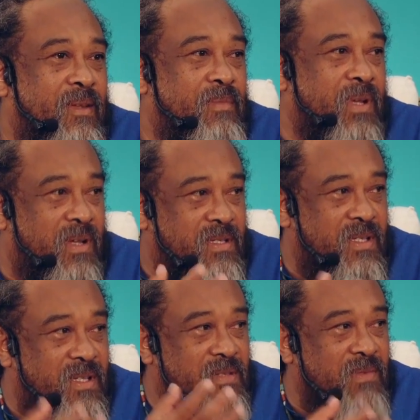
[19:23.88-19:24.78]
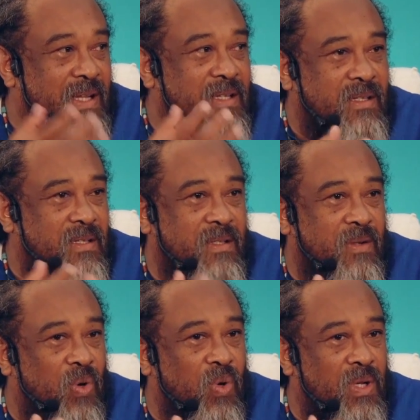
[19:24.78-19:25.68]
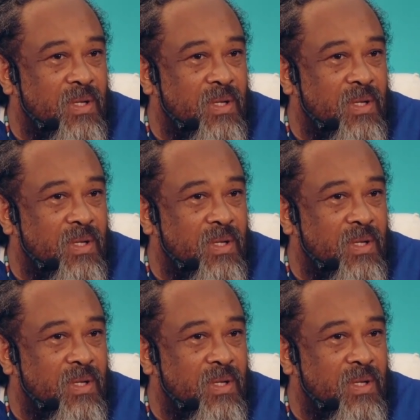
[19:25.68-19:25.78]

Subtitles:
because it is one whole,